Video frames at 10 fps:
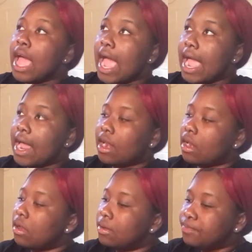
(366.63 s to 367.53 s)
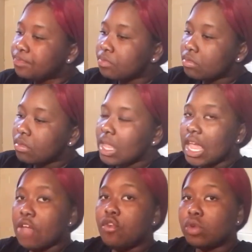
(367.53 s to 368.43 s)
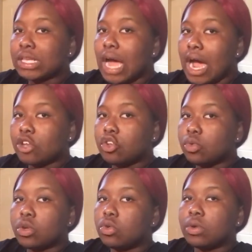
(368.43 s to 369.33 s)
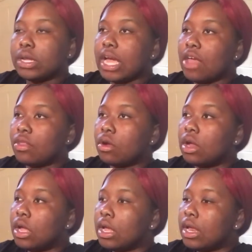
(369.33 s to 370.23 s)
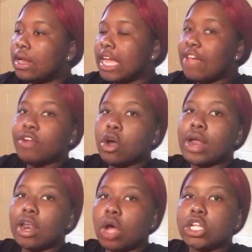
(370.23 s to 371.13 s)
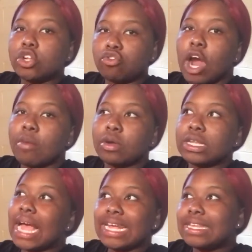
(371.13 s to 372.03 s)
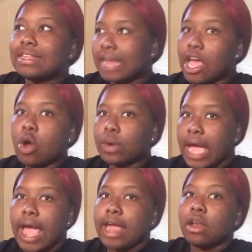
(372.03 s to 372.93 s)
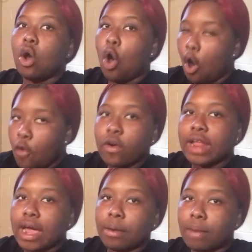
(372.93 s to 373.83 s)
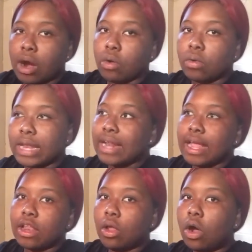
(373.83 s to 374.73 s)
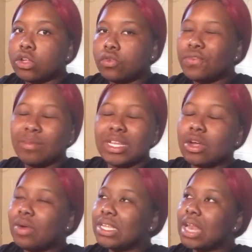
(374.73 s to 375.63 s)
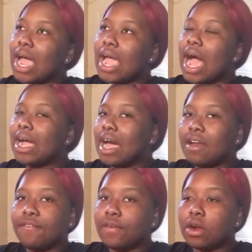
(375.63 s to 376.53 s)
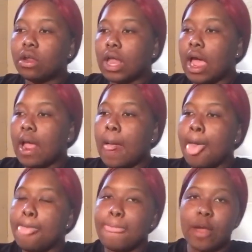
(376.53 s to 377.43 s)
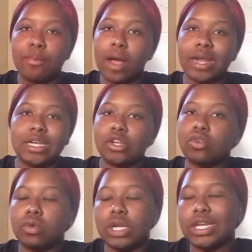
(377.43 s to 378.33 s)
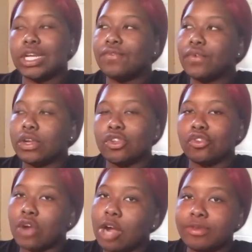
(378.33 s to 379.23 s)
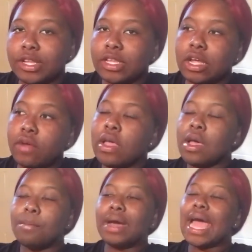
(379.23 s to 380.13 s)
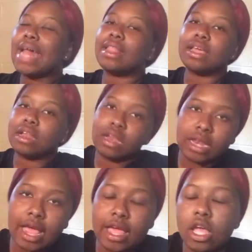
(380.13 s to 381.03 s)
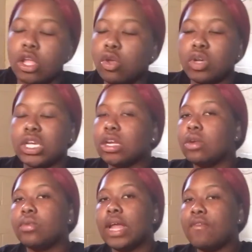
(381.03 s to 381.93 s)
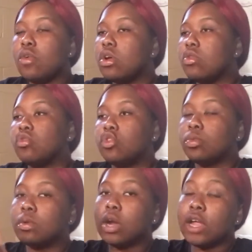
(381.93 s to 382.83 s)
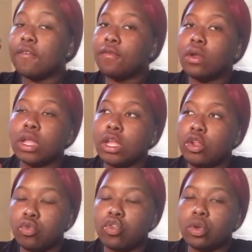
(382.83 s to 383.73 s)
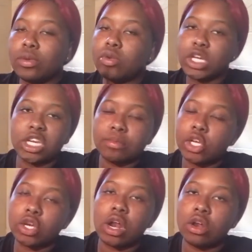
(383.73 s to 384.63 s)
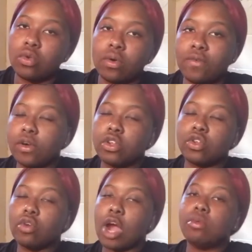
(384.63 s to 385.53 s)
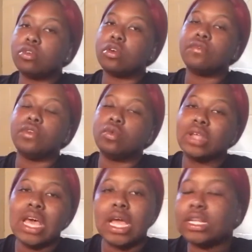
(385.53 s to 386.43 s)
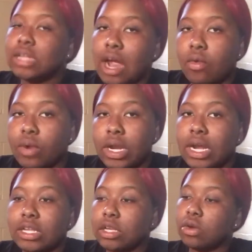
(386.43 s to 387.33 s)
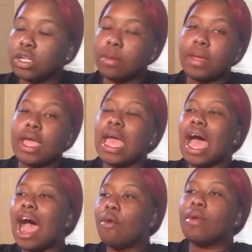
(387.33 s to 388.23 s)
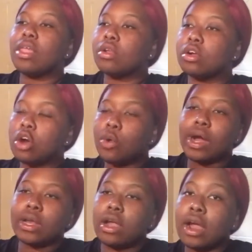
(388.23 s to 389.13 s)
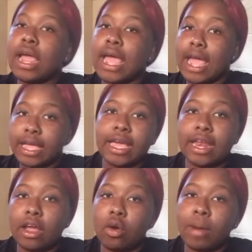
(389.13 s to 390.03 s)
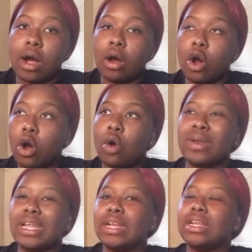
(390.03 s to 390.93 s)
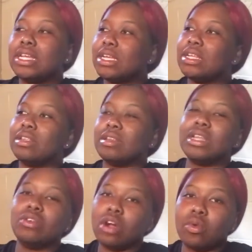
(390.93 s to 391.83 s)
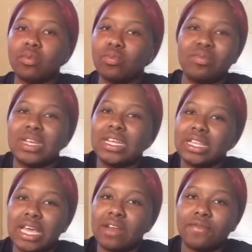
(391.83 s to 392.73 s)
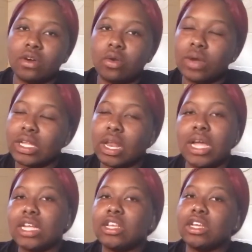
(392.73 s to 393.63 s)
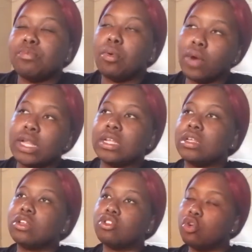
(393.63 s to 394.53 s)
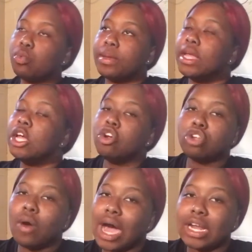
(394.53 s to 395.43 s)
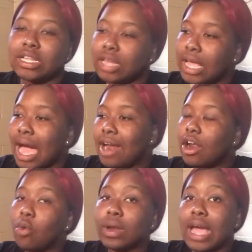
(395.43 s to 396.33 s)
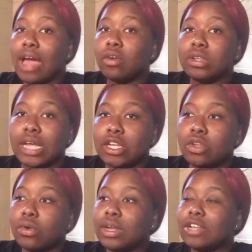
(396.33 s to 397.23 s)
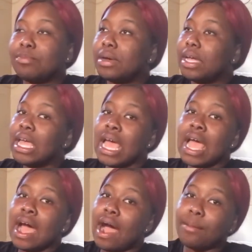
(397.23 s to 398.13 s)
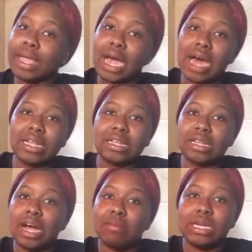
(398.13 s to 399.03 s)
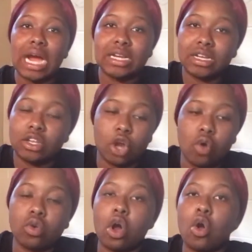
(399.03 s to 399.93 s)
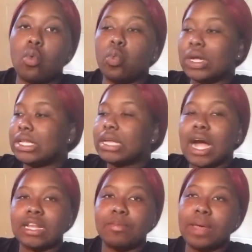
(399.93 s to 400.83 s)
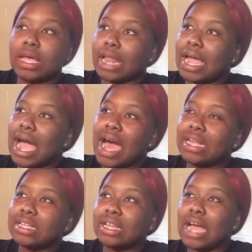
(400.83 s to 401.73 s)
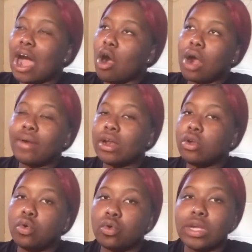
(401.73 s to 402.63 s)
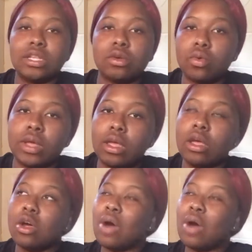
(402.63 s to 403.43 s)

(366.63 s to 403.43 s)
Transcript: And if you tie two and two together, even though they lost subscribers, they still gained over that amount that they lost. You feel me? So, it's like, I kind of figure, like, they probably just doing this just for the subscribers and stuff. But at the end of the day, you shouldn't really, if you're a YouTuber and a fully YouTuber, you shouldn't be trying to do it for the subscribers or the views. It's not really that serious. I mean, I'd rather go out there and get it on my own than to just, you know, just get it for no reason. Like, it's just pointless. It's stupid. So, honestly, I don't really have no say-so in this, but I mean, honestly, I just don't know what side to pick. Like, honestly, I already knew Chris and Queen.